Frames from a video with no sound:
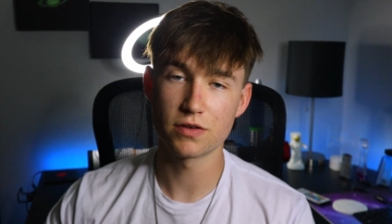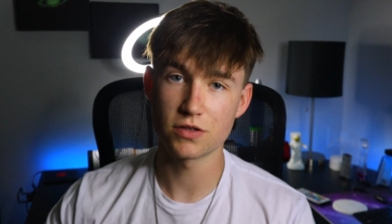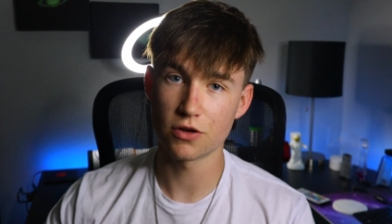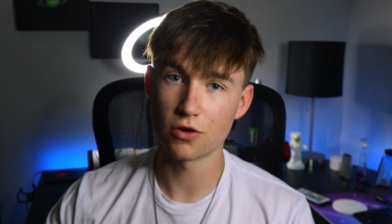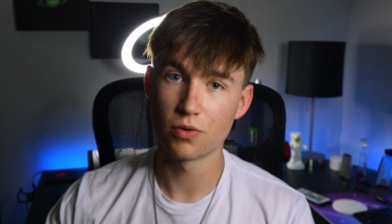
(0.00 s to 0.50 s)

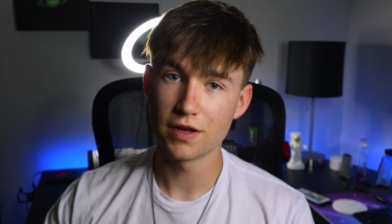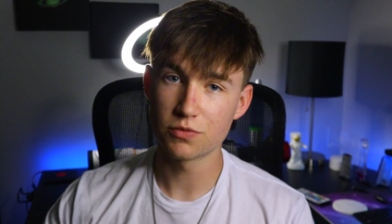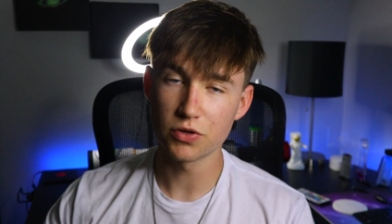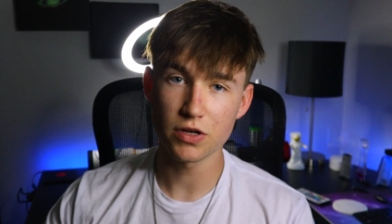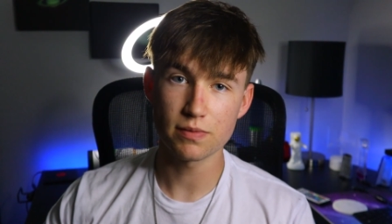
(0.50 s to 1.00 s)
So it's
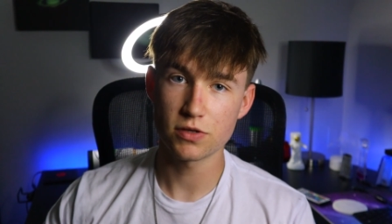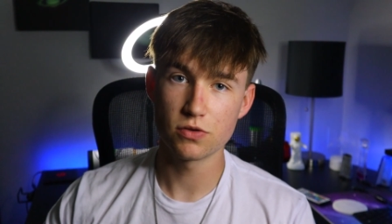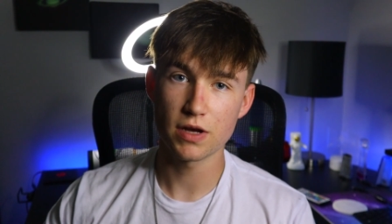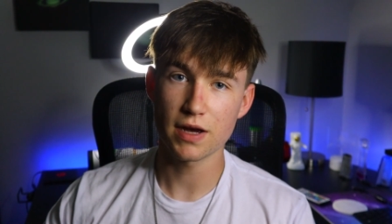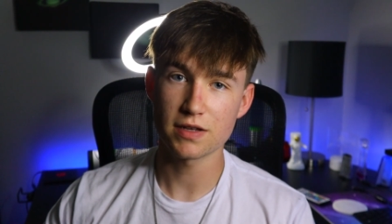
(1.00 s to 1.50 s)
really up to
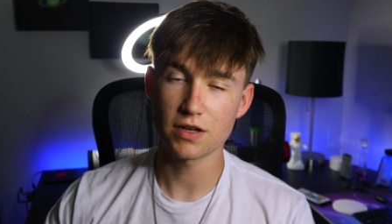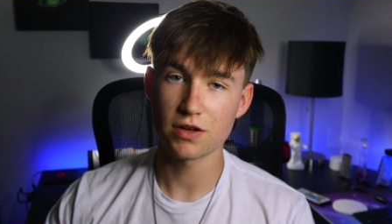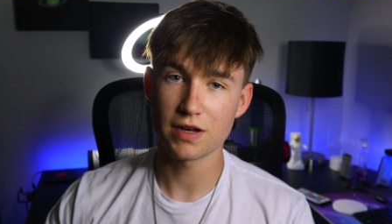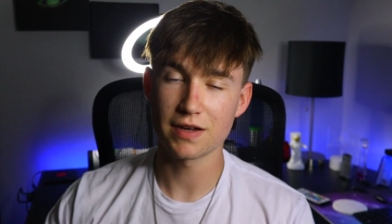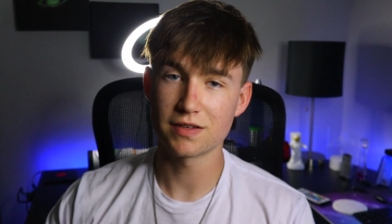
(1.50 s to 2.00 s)
you guys how
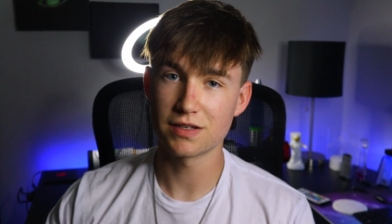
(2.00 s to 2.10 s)
you guys